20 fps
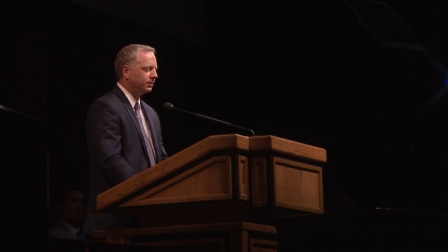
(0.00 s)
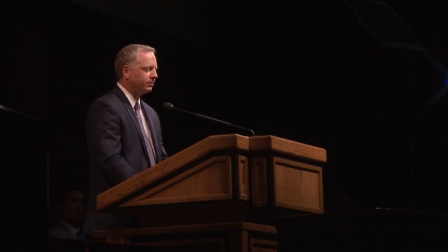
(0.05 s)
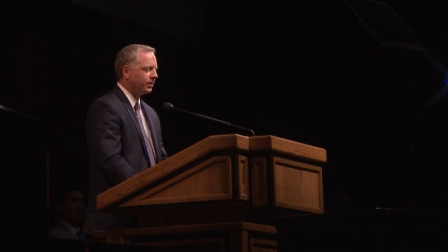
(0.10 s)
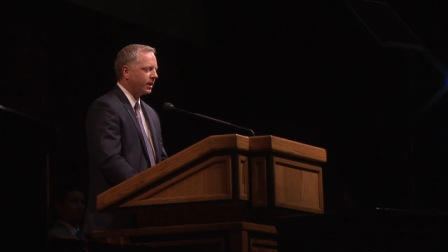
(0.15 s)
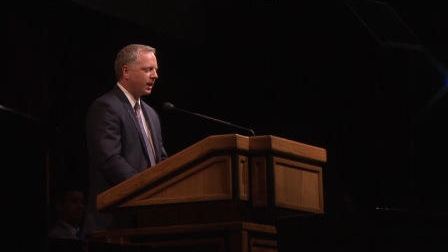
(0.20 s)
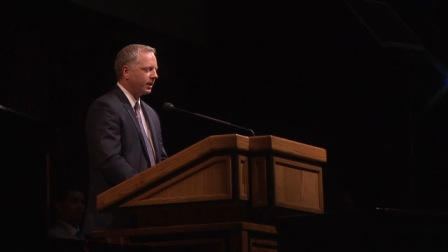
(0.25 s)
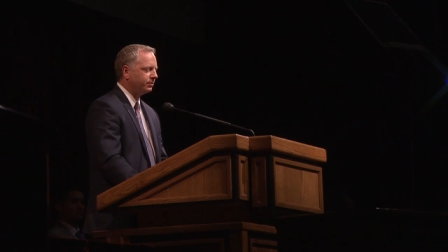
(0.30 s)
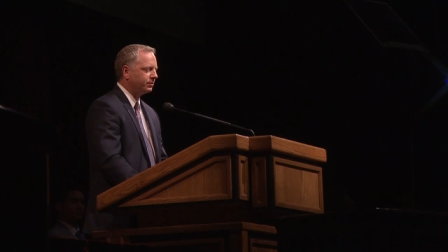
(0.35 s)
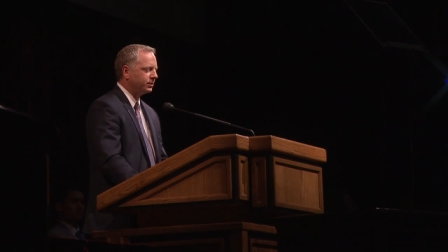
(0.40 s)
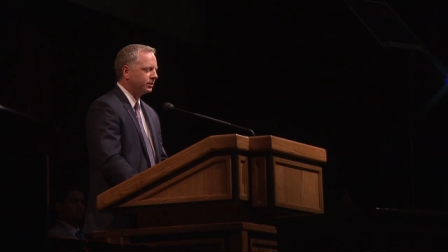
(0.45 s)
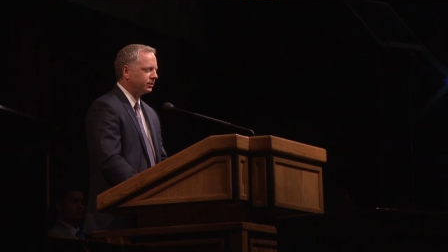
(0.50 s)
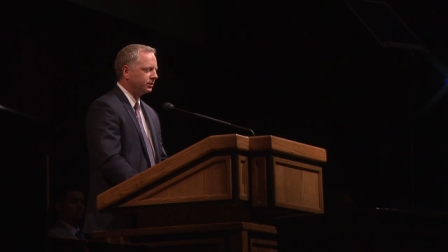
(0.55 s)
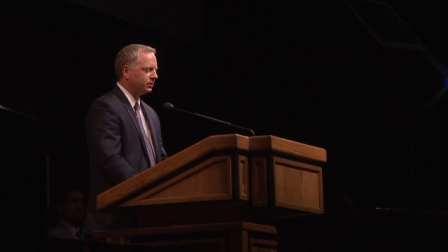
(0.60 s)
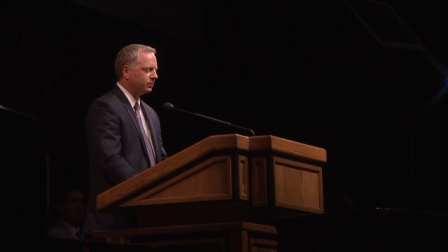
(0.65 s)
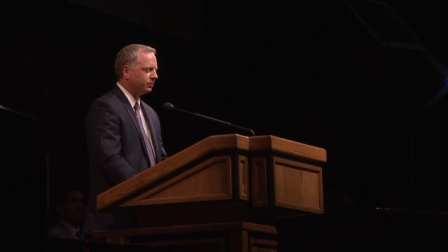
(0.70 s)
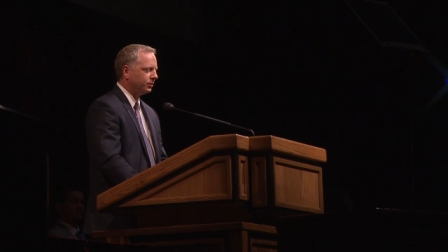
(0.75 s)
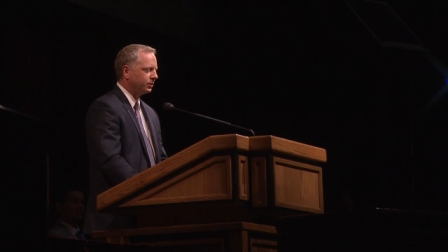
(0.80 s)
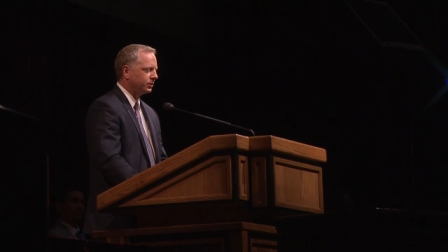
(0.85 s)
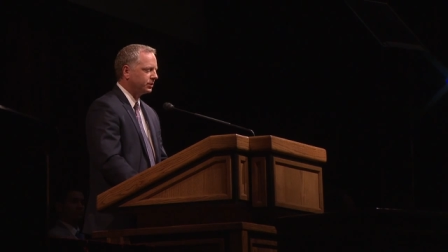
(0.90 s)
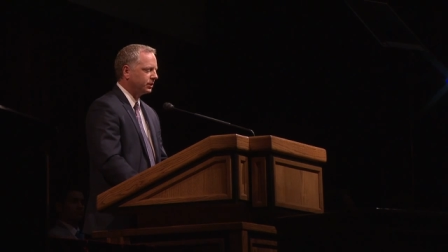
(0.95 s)
a
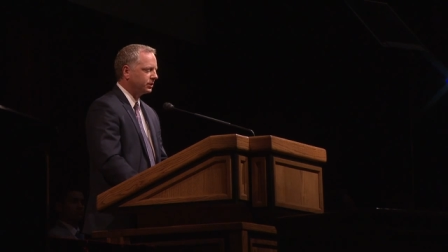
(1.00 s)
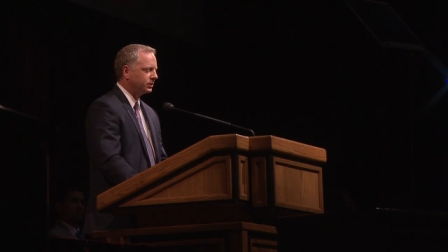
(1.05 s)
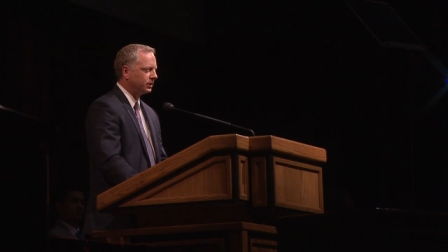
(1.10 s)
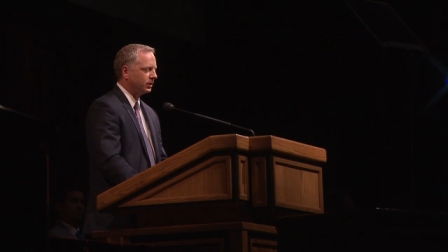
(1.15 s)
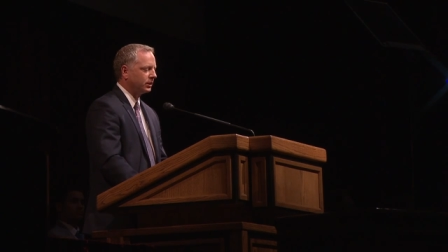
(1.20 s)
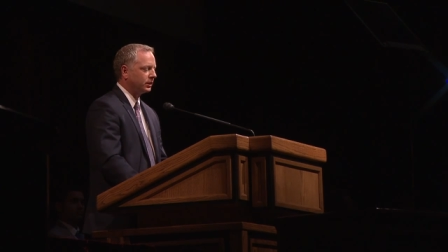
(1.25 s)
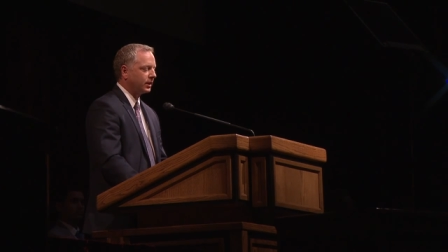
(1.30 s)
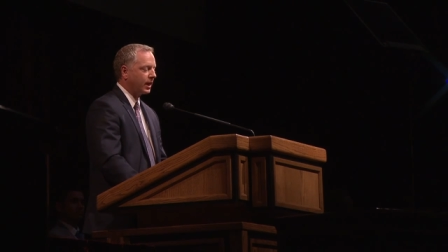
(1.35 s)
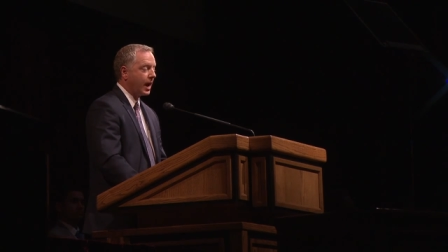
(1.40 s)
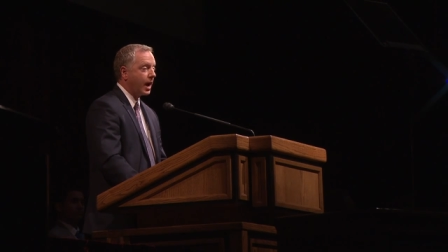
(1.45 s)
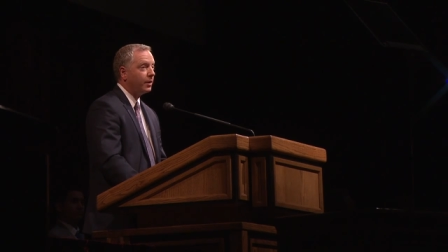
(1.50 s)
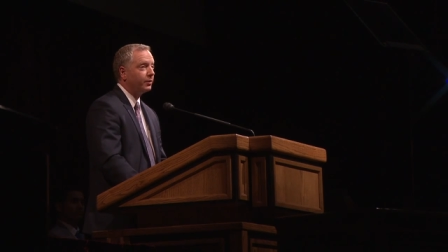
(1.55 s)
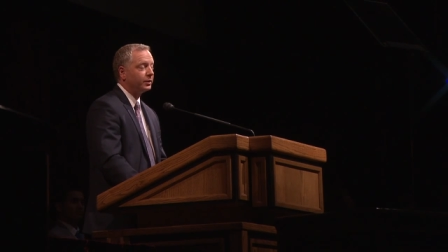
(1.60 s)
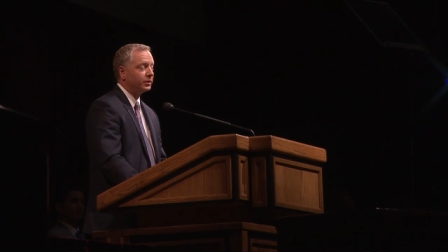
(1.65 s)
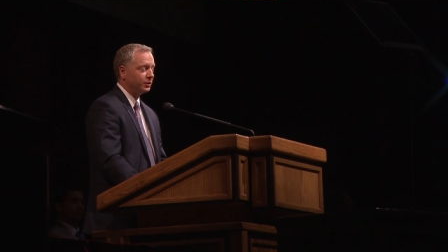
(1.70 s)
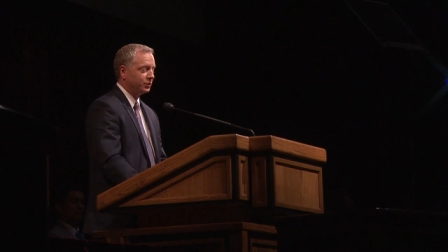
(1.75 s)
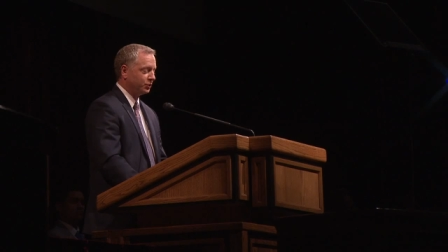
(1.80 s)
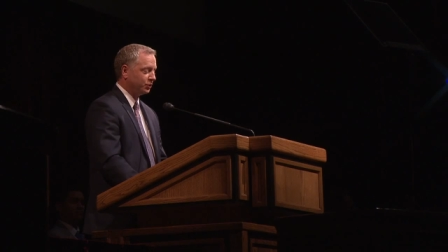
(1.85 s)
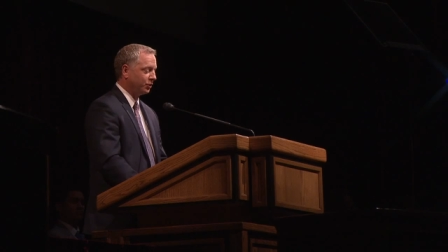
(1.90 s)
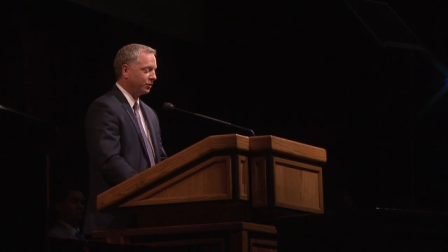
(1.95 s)
baptism with such a loud
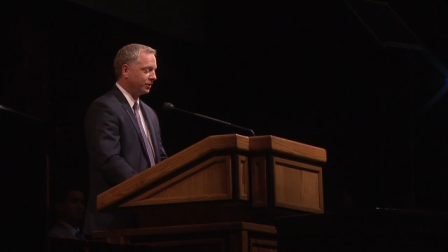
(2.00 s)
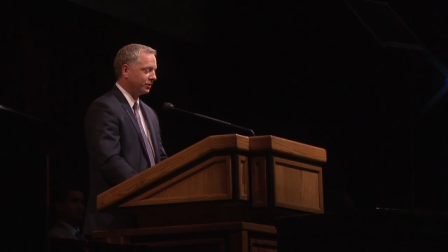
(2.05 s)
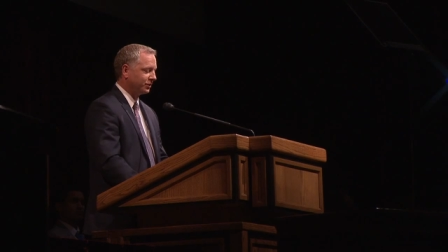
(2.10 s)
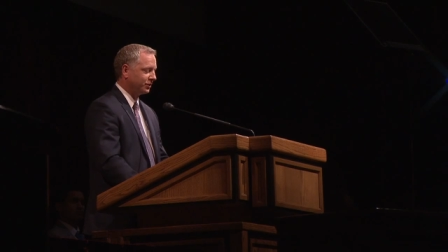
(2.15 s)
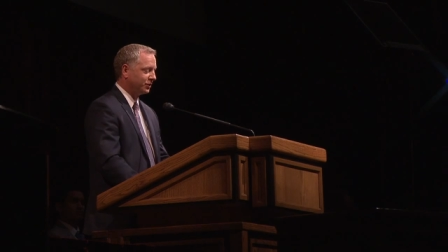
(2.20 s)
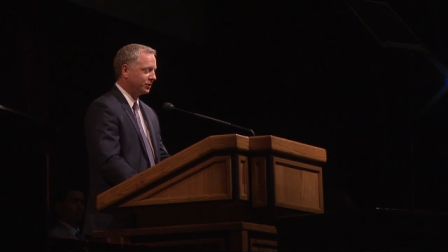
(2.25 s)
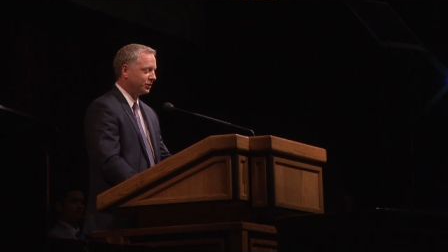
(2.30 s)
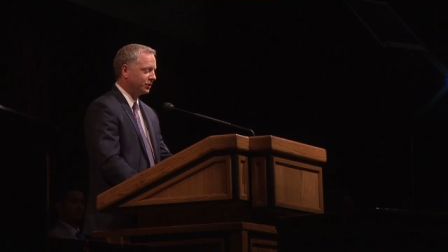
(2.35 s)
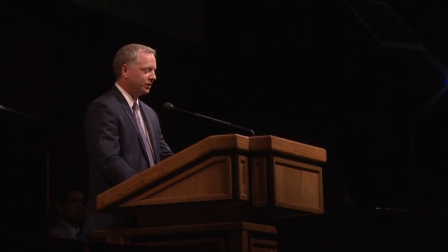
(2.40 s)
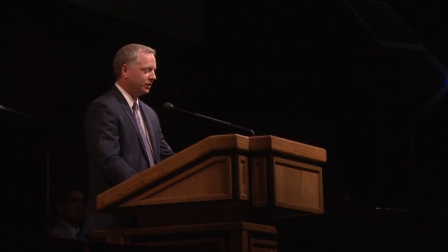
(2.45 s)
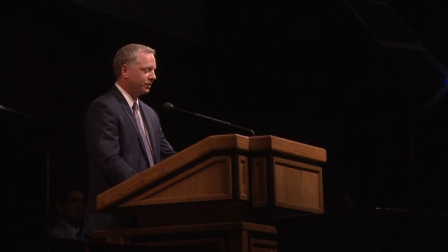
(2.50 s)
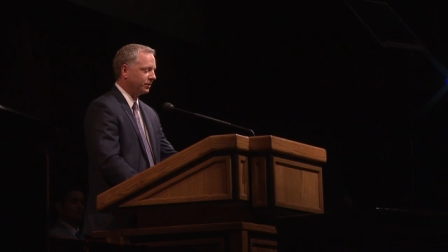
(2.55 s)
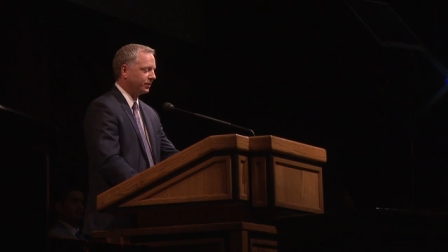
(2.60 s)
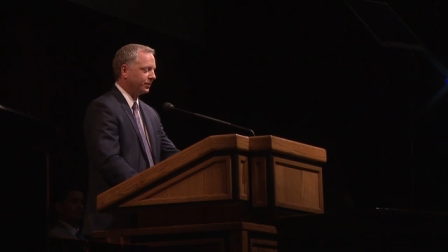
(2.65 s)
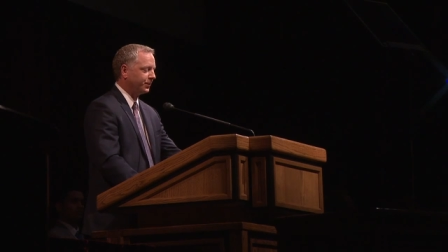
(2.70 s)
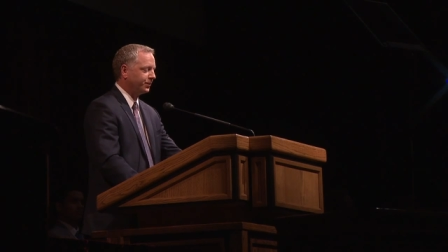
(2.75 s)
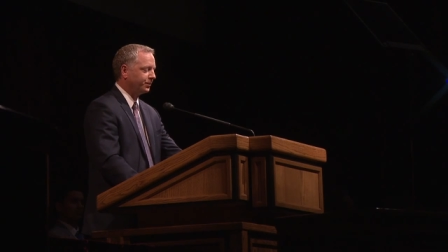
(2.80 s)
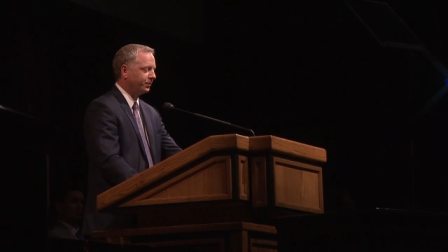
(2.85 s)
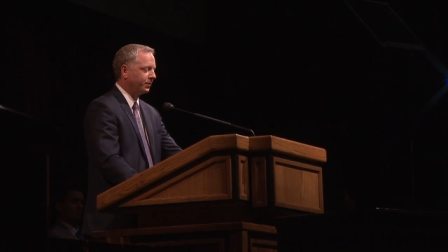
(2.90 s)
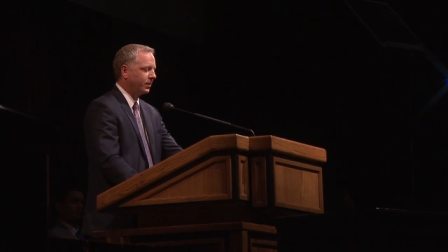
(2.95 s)
and joyous cheer.